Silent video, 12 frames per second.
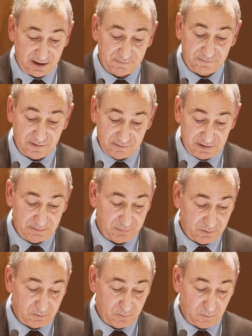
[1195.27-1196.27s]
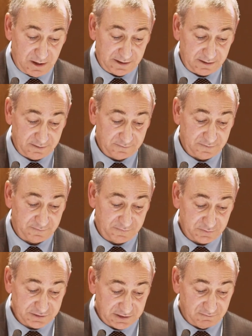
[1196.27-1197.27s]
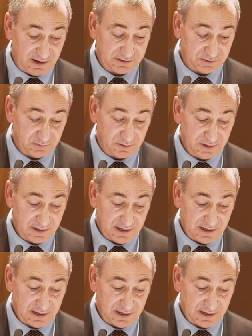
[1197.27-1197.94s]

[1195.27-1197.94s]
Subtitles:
a very important one for FTSE Russell